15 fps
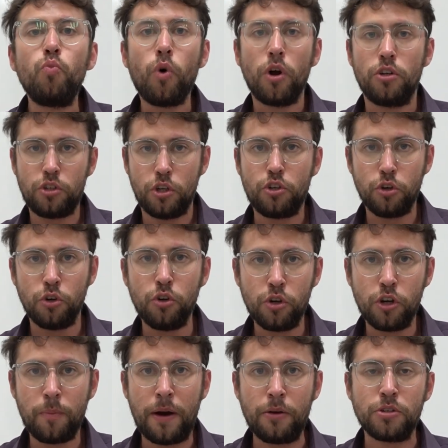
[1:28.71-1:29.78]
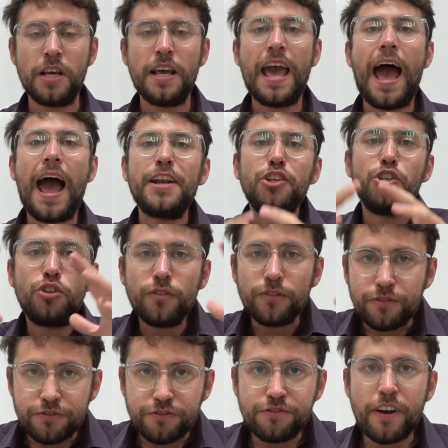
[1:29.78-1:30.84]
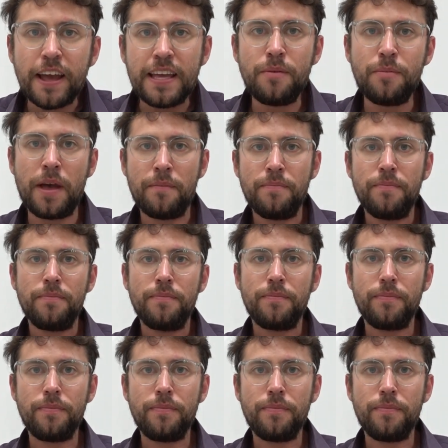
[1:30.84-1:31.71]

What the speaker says: want to talk about, and you can frame it